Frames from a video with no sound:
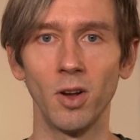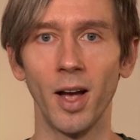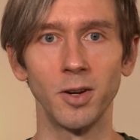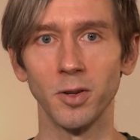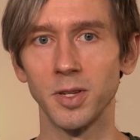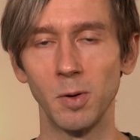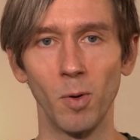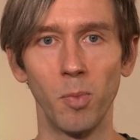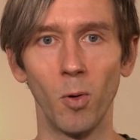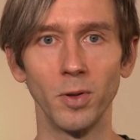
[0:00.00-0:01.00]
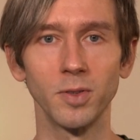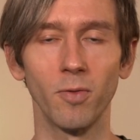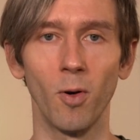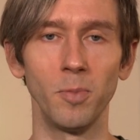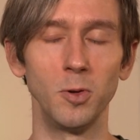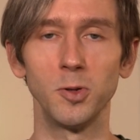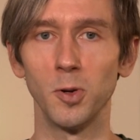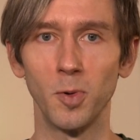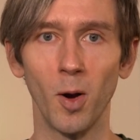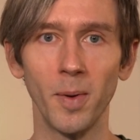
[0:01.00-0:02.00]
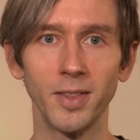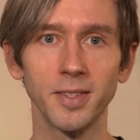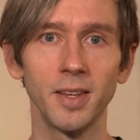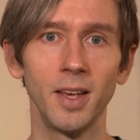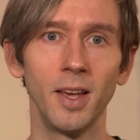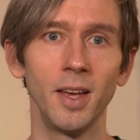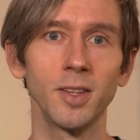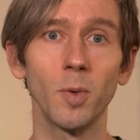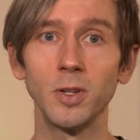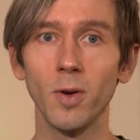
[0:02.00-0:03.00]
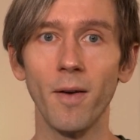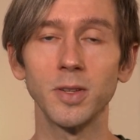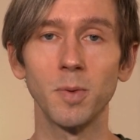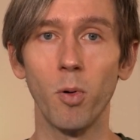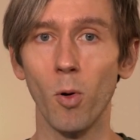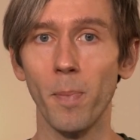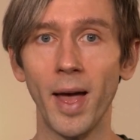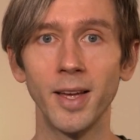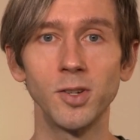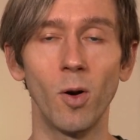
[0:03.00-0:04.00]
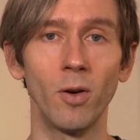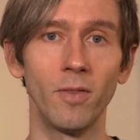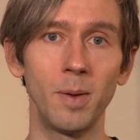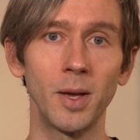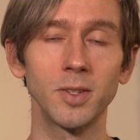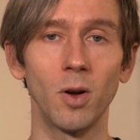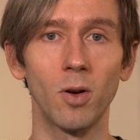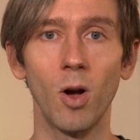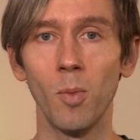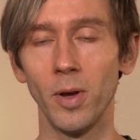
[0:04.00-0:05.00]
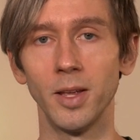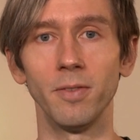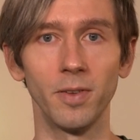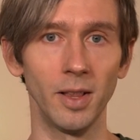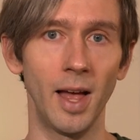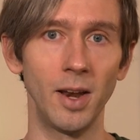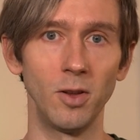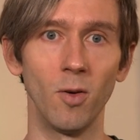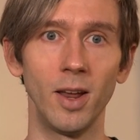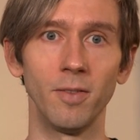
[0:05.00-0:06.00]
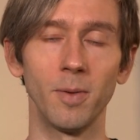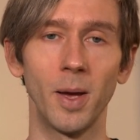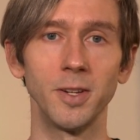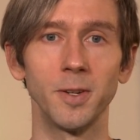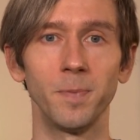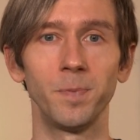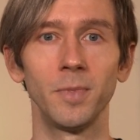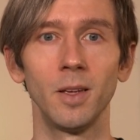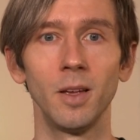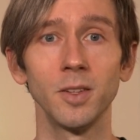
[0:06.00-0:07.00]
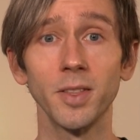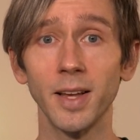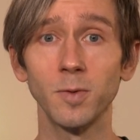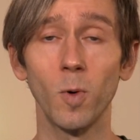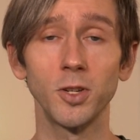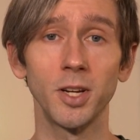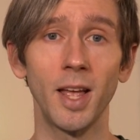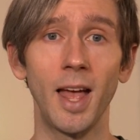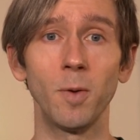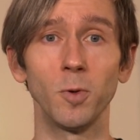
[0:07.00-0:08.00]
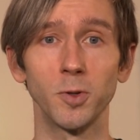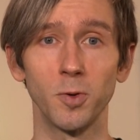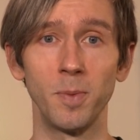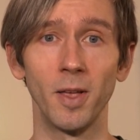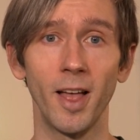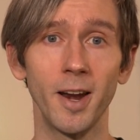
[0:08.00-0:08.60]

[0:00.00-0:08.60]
diagnostic reports from YouTube comments. So we do have a support page on vmix.com where you can fill out your information. So thanks for watching and we'll stream you